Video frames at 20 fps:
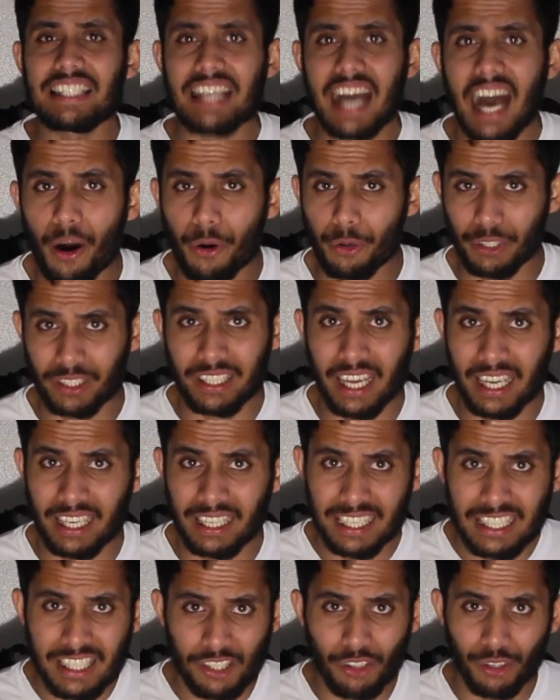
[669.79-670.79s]
doubt
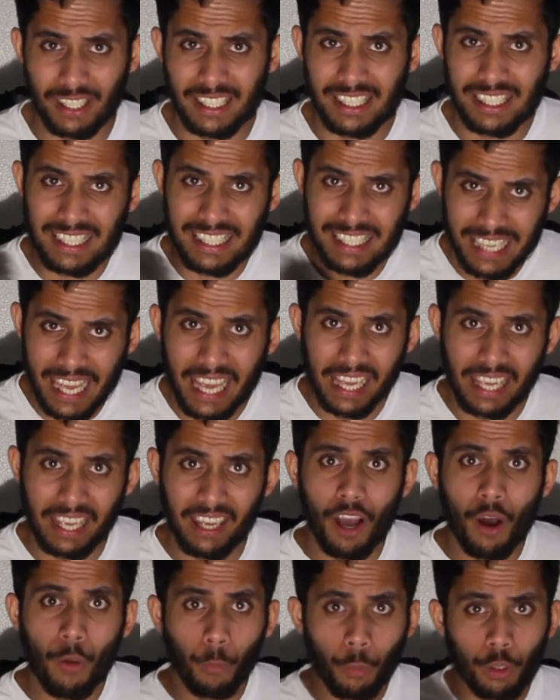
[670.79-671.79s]
that it's gonna stay